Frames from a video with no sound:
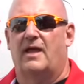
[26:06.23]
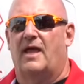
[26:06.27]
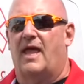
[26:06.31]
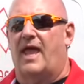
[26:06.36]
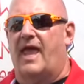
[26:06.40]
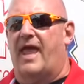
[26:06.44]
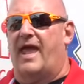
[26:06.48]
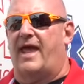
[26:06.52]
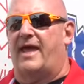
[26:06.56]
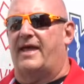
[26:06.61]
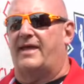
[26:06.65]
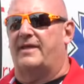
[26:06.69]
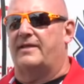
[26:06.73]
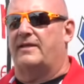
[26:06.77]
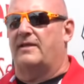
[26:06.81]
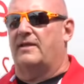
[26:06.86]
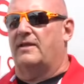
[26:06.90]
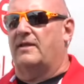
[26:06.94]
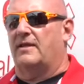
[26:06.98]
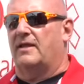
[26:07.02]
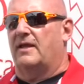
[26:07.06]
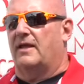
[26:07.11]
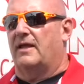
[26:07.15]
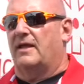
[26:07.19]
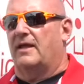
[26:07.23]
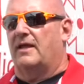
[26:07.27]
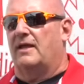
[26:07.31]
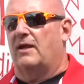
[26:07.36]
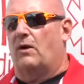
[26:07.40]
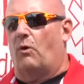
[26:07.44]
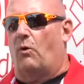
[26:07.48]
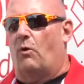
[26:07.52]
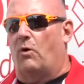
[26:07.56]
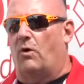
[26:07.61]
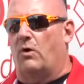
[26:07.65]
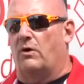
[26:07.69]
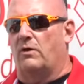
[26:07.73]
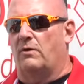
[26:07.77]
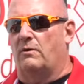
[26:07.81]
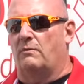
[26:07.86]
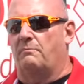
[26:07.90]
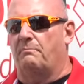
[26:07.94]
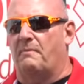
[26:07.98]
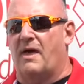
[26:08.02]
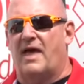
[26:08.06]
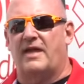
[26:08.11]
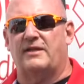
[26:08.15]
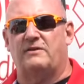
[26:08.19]
and all
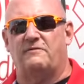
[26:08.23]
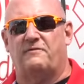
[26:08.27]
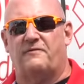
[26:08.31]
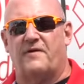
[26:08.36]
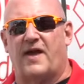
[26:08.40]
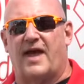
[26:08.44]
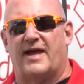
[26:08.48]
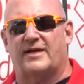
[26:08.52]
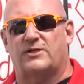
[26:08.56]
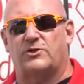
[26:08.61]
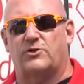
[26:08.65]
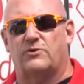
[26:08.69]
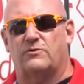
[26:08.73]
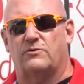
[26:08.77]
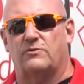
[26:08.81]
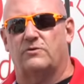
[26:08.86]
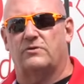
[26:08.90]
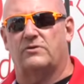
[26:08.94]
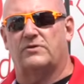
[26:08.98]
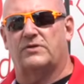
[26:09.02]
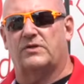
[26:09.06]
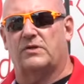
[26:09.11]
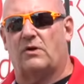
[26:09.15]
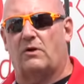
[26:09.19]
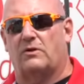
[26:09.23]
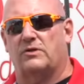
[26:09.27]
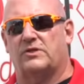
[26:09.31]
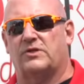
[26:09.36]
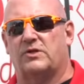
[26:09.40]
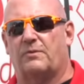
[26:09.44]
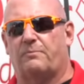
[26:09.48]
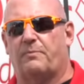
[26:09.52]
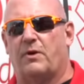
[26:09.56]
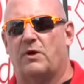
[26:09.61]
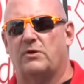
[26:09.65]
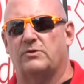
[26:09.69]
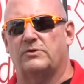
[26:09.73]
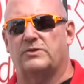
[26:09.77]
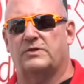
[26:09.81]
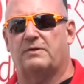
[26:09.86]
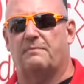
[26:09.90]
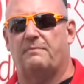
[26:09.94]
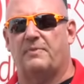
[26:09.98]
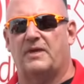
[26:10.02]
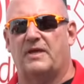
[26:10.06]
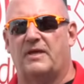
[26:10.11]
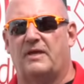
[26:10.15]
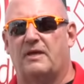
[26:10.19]
manufacturers are supposed to
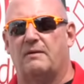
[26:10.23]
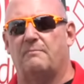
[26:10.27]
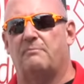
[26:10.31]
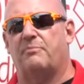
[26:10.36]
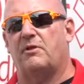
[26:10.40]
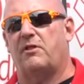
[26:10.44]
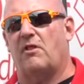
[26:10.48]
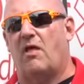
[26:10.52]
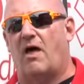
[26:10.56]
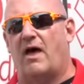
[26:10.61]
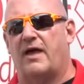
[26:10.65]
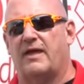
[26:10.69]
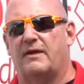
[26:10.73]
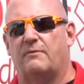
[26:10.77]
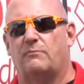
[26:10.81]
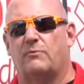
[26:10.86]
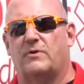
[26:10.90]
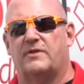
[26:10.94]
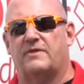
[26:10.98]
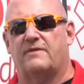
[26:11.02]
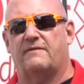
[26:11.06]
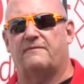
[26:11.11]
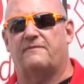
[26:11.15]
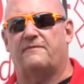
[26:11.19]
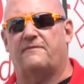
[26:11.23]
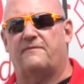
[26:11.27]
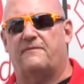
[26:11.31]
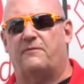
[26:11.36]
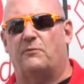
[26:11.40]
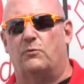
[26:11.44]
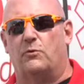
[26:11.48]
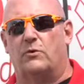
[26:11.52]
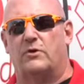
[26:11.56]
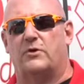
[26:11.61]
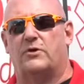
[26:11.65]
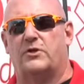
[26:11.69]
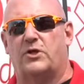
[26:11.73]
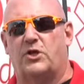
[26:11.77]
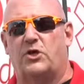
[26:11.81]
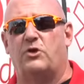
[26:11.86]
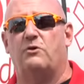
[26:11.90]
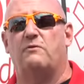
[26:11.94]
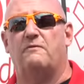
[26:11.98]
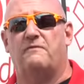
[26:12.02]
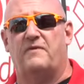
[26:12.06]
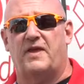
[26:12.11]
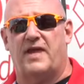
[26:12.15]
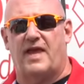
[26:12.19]
be compliant with the Ford
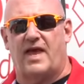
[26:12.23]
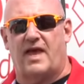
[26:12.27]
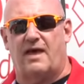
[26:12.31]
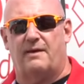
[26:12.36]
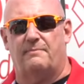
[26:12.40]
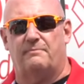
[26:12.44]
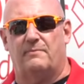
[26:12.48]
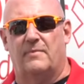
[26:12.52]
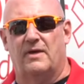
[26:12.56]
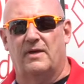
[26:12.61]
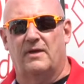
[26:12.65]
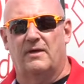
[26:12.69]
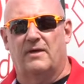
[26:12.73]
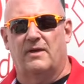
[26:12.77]
QVM,